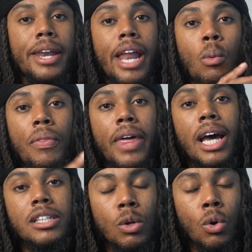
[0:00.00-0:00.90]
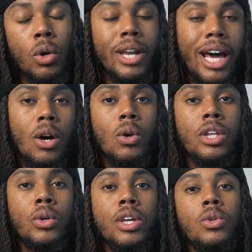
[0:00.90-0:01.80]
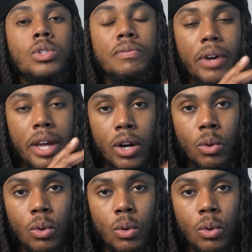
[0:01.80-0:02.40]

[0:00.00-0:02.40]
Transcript: Now with castor oil, not only you can use it for hair